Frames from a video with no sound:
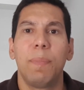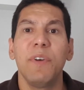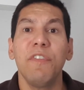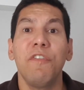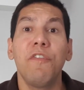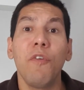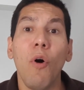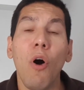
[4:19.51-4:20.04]

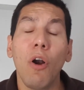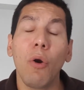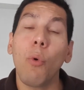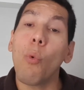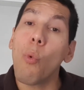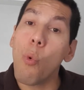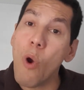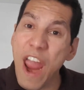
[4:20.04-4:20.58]
Before
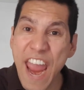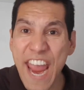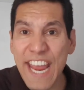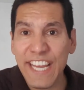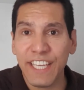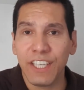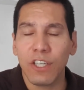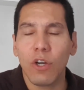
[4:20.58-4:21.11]

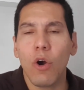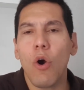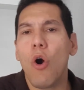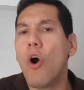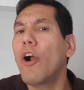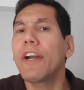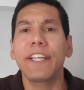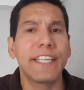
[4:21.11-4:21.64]
weighing
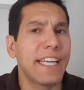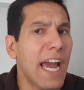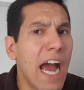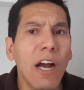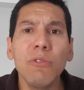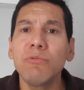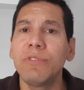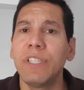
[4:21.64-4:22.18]
or
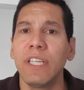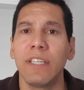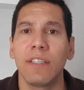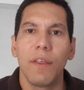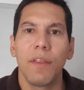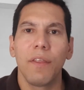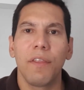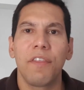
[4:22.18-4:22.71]

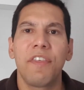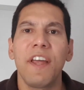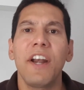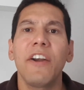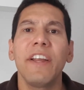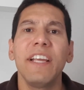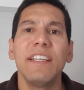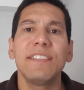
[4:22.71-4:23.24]
counting.
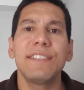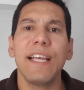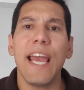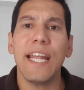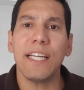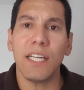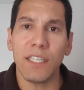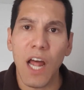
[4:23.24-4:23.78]
There is
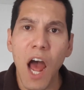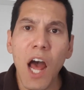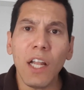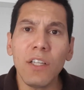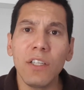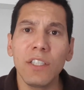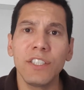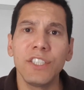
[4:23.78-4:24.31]
an
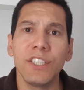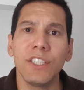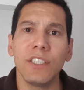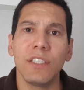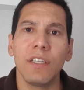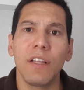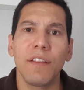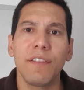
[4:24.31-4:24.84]

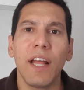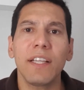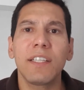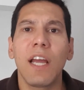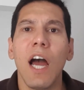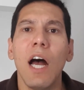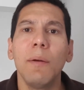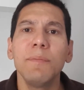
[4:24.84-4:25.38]
analogy
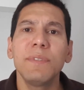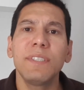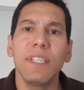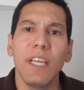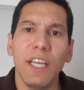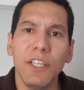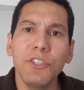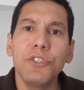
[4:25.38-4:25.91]
that
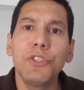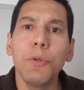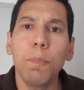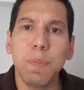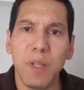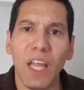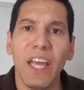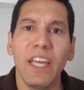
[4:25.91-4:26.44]
comes into
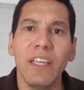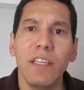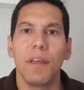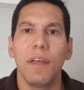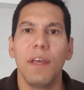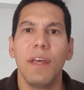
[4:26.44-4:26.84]
play.